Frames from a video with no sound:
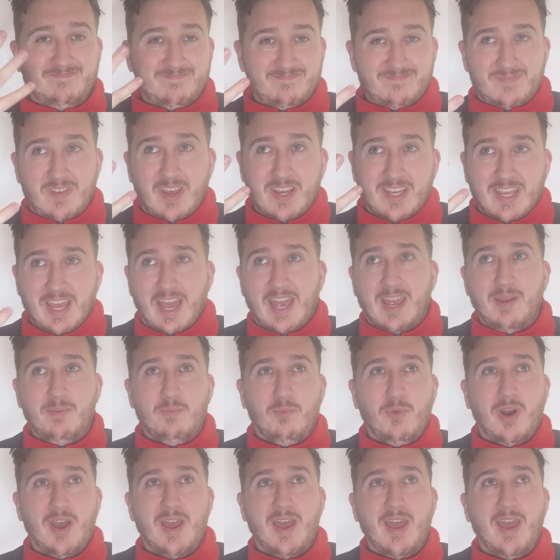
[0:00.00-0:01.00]
a
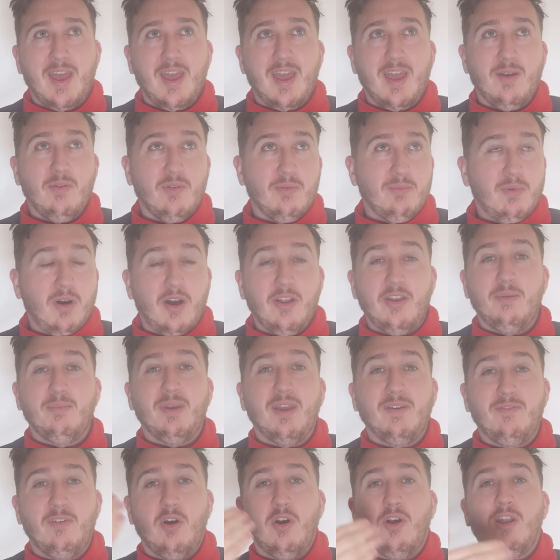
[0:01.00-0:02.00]
game where it reminded
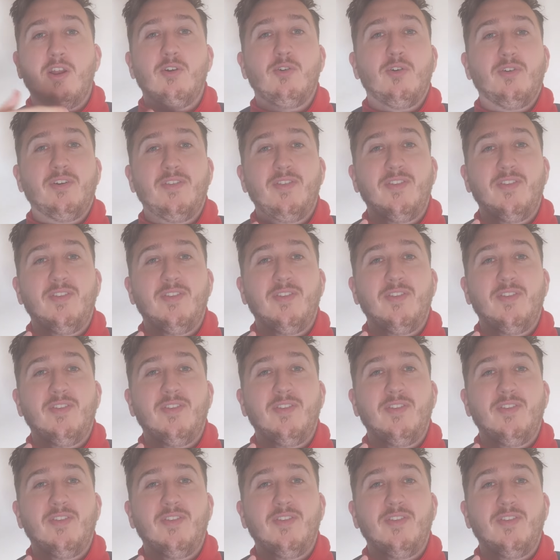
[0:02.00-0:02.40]
me of earlier on in the